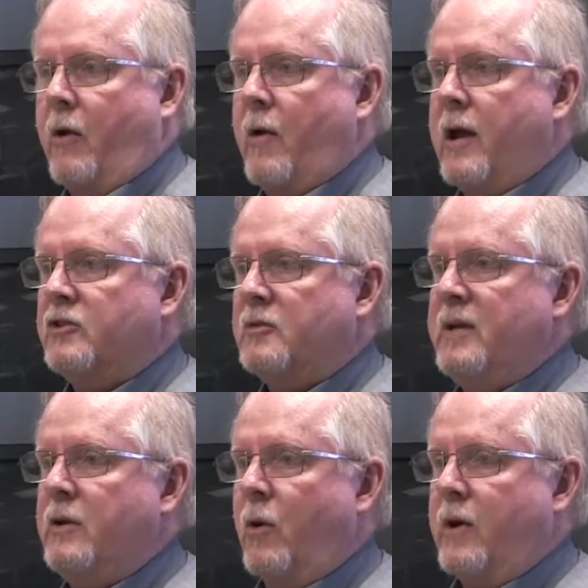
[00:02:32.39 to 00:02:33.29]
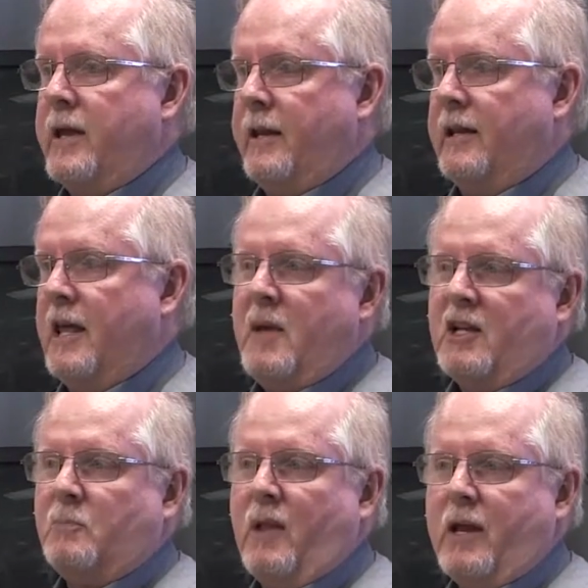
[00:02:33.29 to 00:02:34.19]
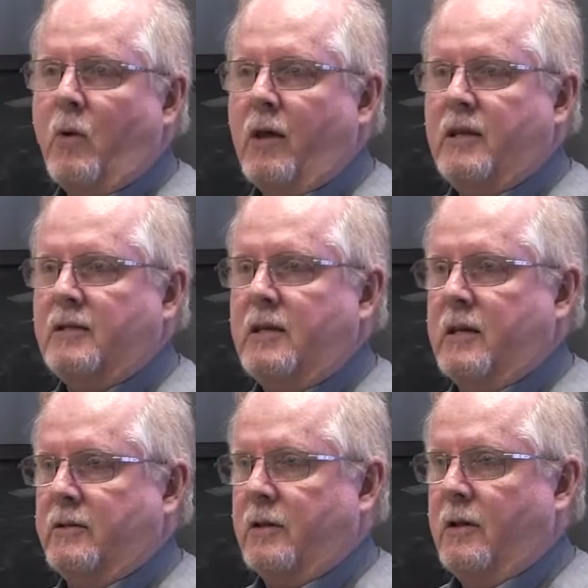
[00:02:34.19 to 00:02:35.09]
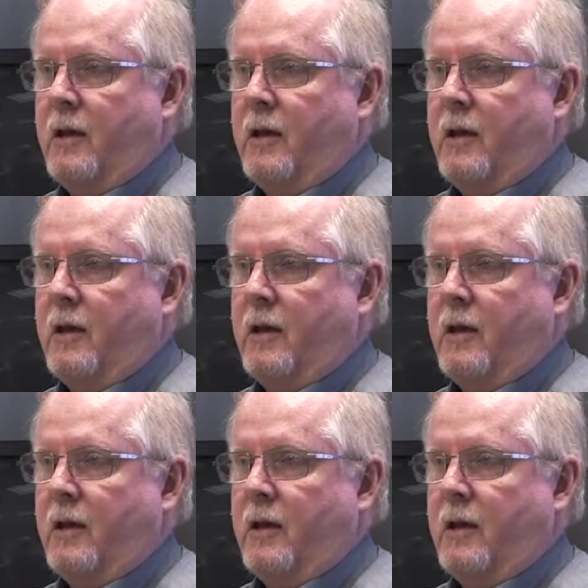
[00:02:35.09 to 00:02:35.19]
ground speed oriented. Let me explain what this is.